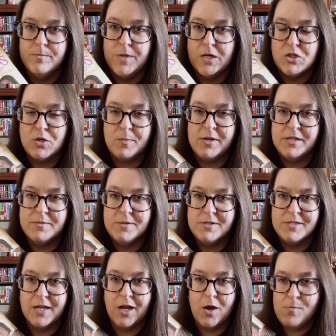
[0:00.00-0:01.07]
I told my husband, I
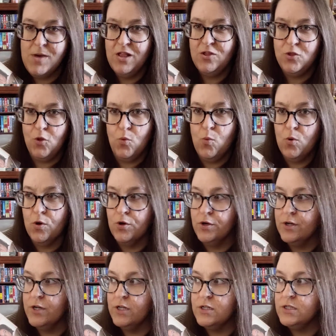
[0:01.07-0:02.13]
was like, oh my
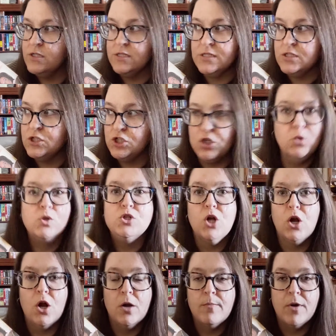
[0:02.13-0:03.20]
Lord, did George
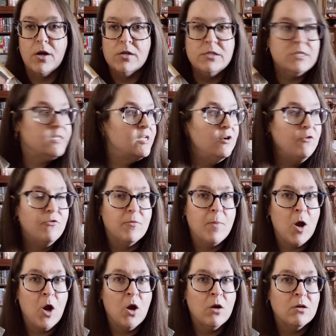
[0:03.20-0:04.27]
R.R. Martin steal from
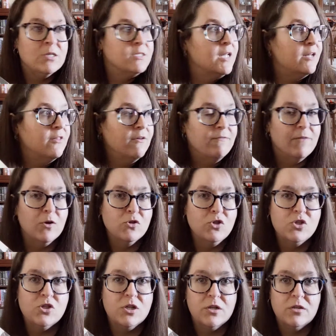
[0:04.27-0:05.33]
her? Because like the
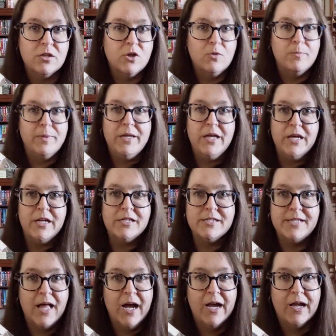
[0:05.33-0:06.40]
first little bit
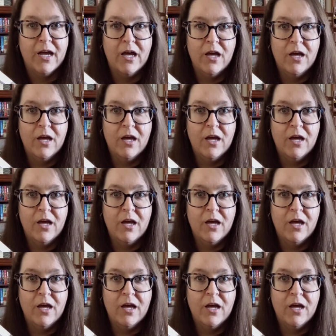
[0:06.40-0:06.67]
is like,